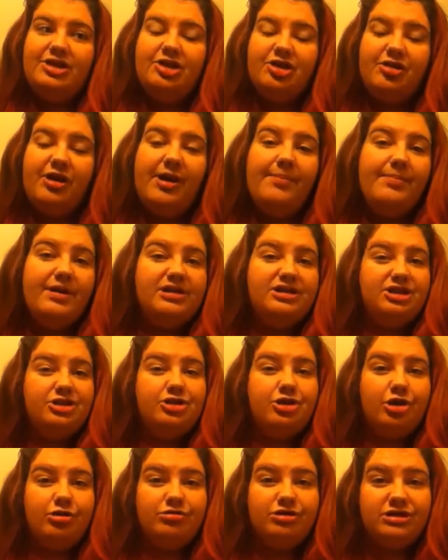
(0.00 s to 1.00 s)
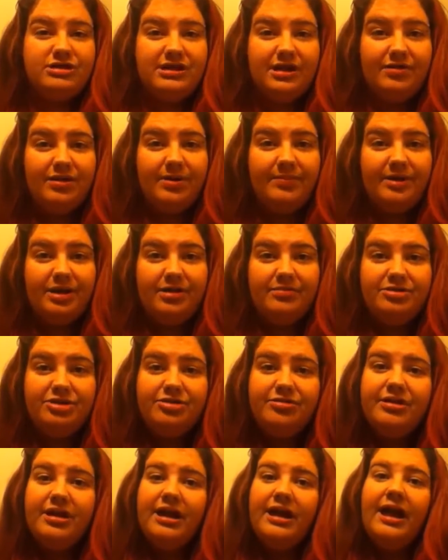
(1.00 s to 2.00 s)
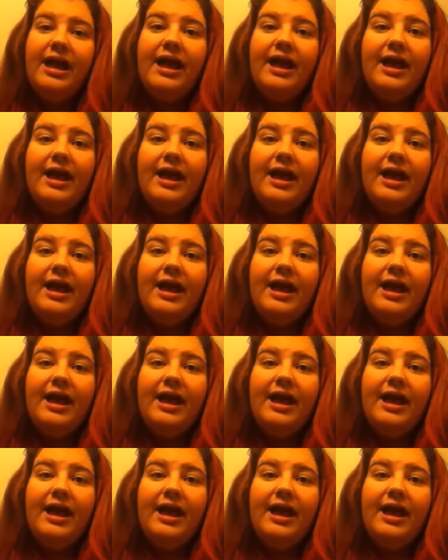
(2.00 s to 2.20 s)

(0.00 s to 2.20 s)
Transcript: I do have my gender ultrasound coming up soon.